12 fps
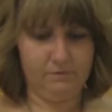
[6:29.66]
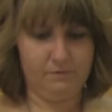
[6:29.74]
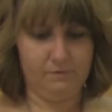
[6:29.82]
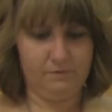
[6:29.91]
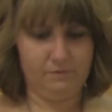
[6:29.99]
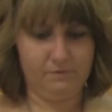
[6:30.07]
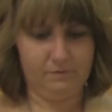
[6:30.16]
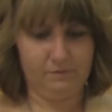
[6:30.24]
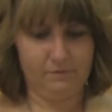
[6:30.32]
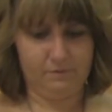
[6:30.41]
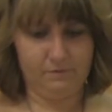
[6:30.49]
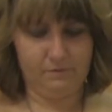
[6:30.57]

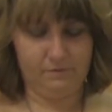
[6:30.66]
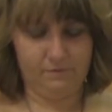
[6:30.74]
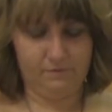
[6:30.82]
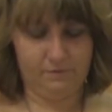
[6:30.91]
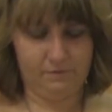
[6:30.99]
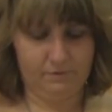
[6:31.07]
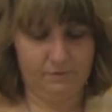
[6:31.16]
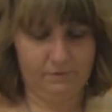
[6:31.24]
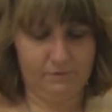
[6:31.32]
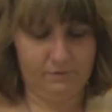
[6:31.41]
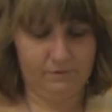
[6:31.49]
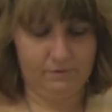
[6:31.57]

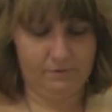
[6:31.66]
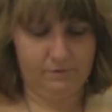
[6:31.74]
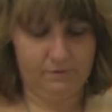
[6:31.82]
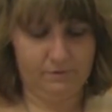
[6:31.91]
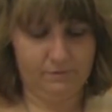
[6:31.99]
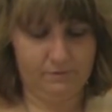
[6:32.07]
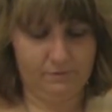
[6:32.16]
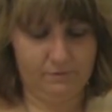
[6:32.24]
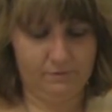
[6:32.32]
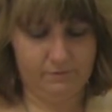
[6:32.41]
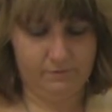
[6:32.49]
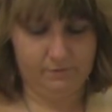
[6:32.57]
No words are spoken by the person on screen.